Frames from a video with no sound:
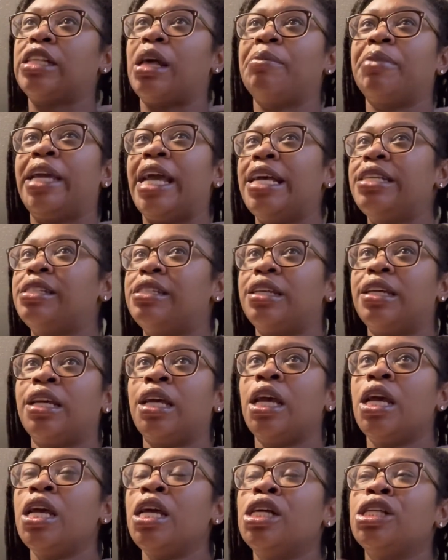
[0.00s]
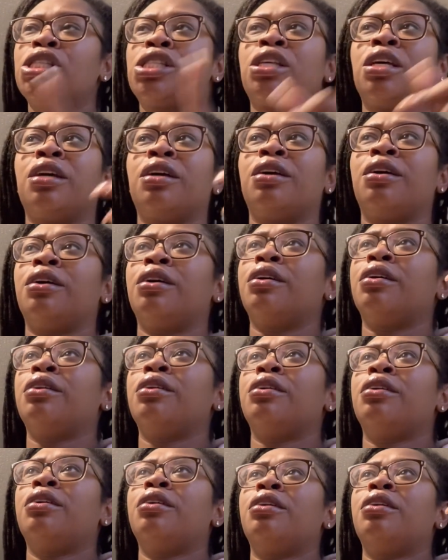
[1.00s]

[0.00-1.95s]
I'm guessing to